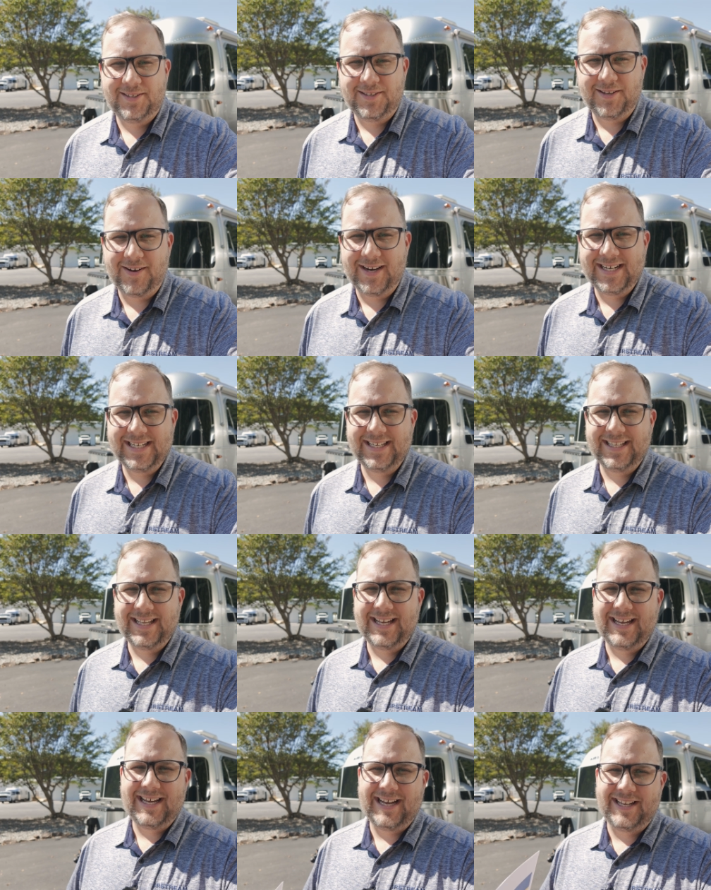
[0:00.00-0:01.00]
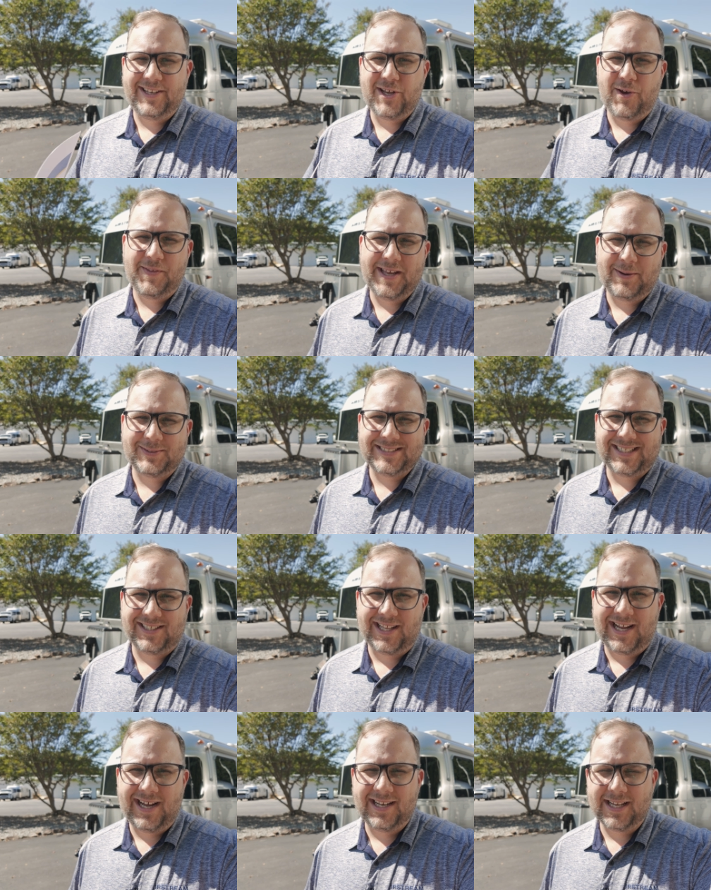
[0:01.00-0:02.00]
All right, I know that was a
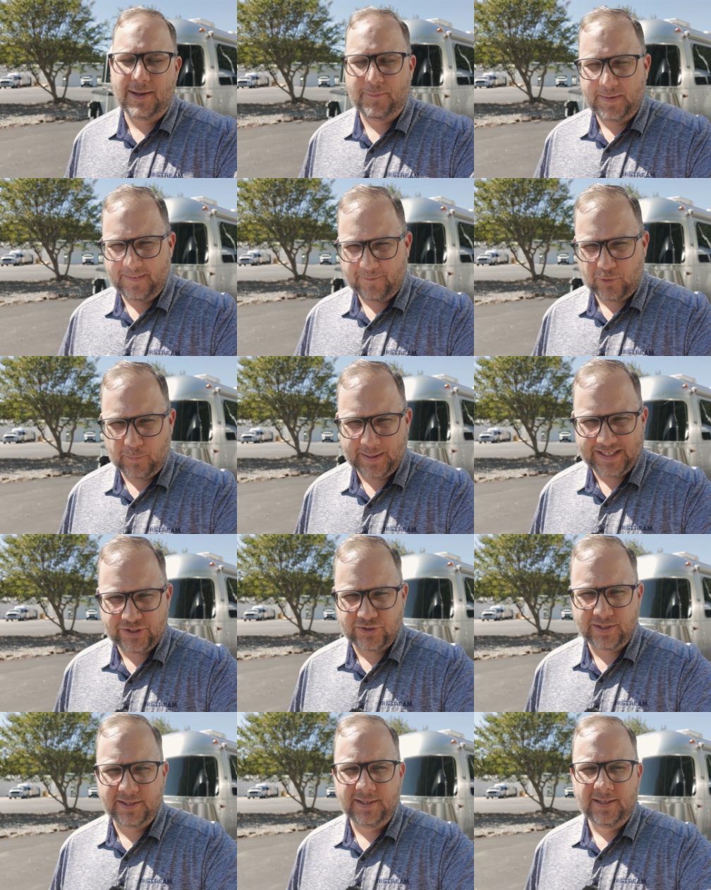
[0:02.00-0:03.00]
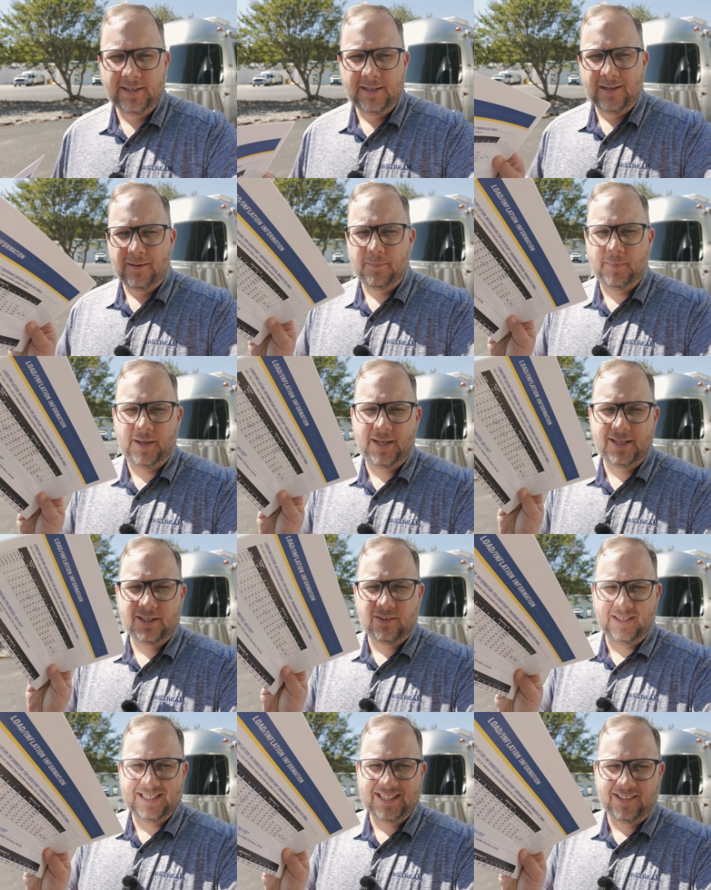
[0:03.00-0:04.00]
lot of information, but
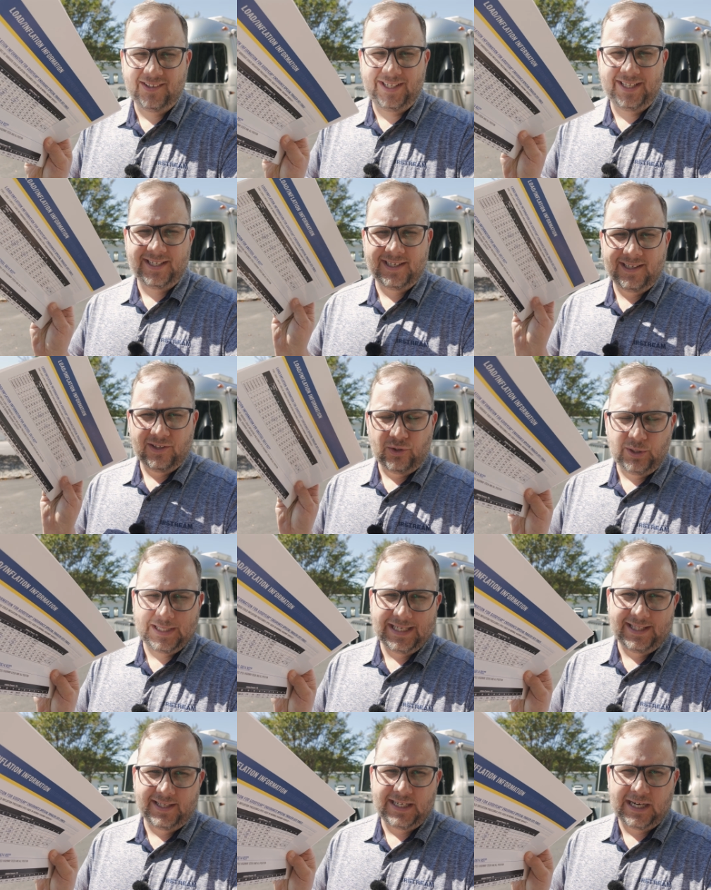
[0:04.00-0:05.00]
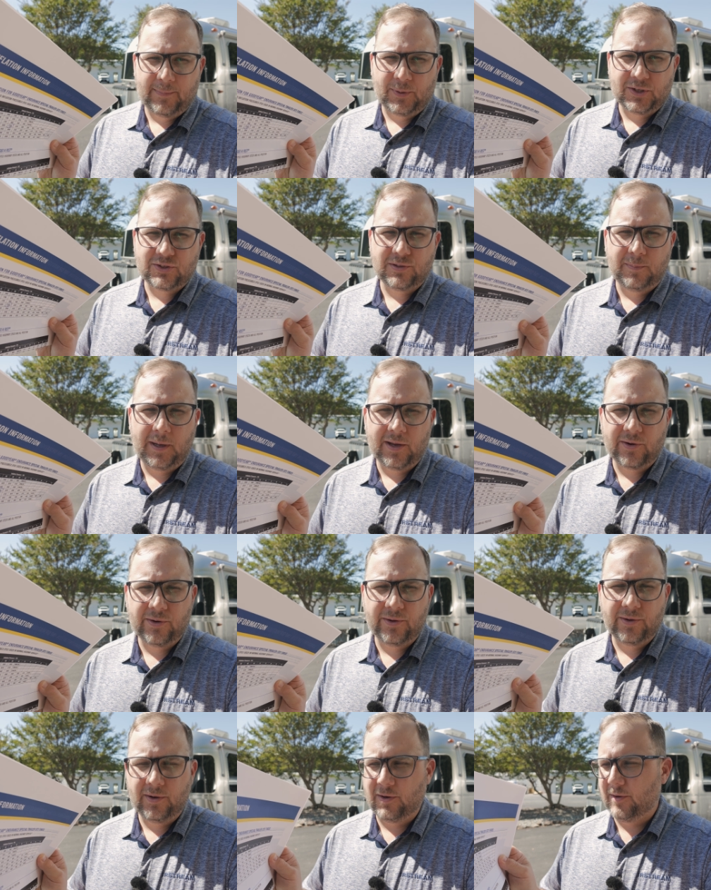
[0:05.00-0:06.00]
click the link, look at the tire pressure
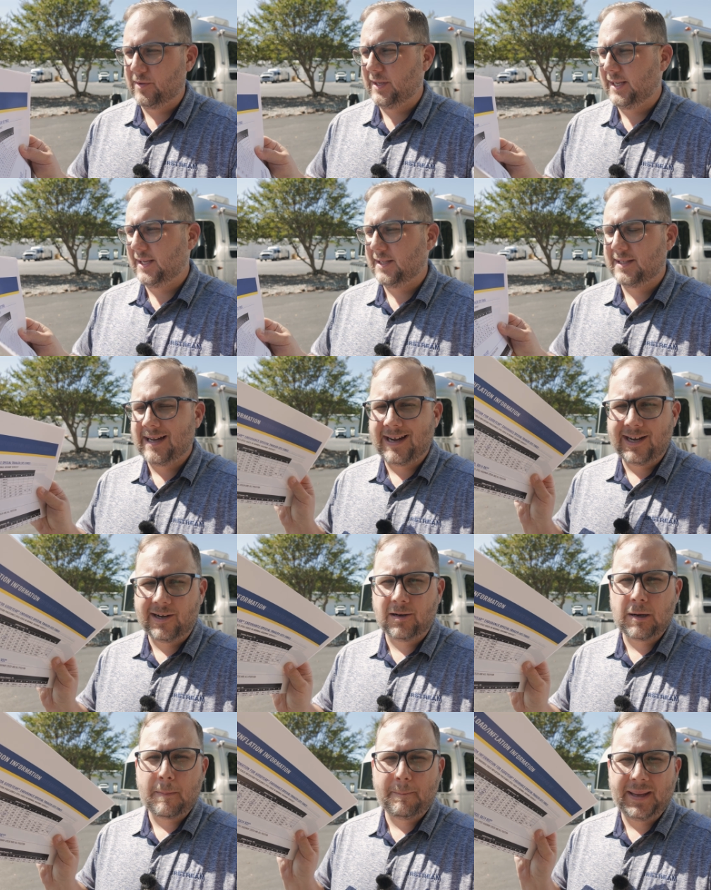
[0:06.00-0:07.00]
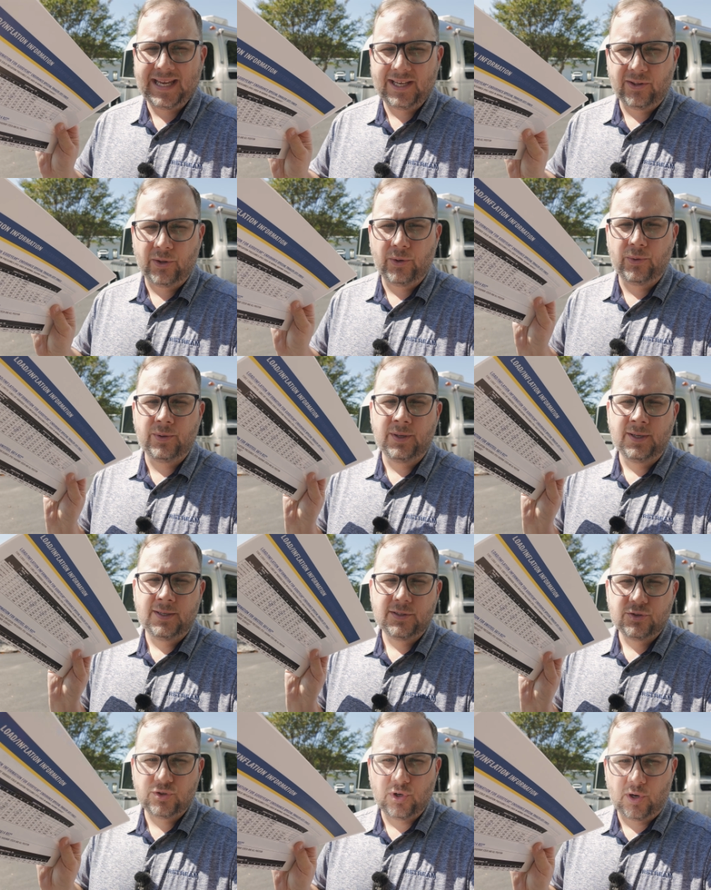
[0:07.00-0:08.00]
monitor or the tire payload
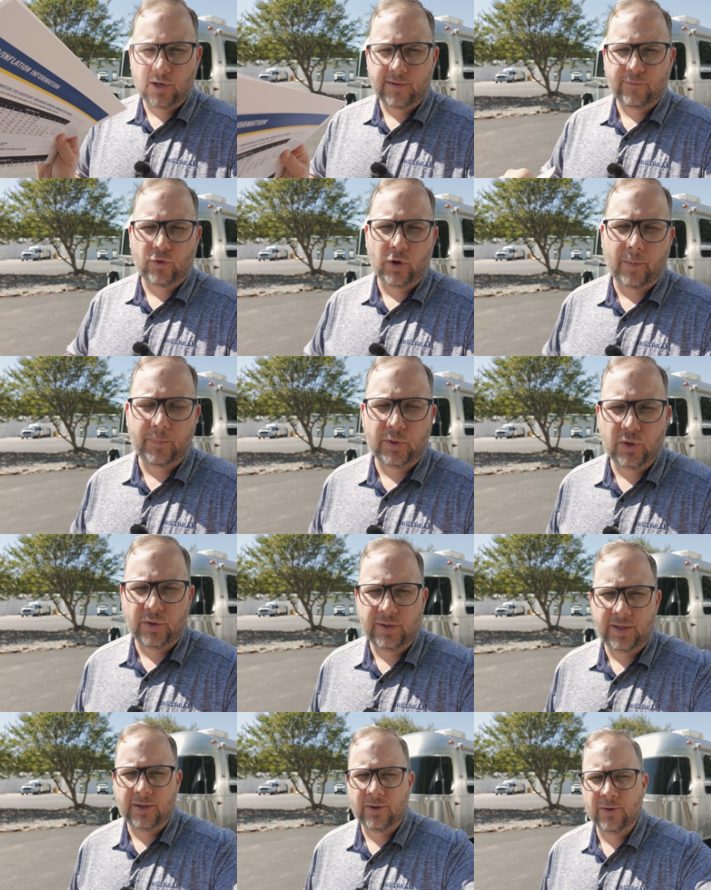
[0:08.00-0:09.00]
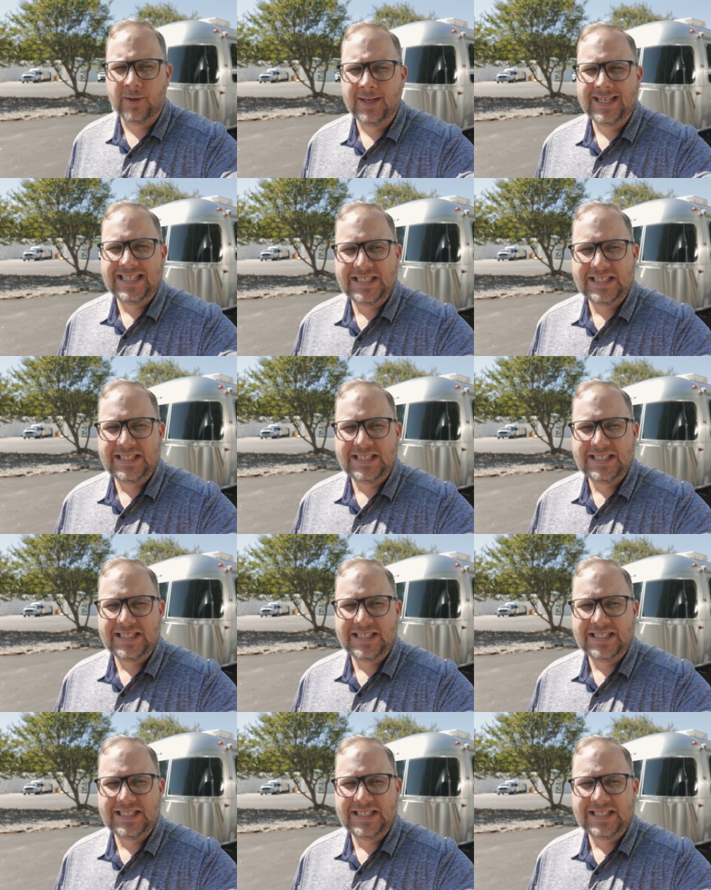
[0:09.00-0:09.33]
chart from Goodyear.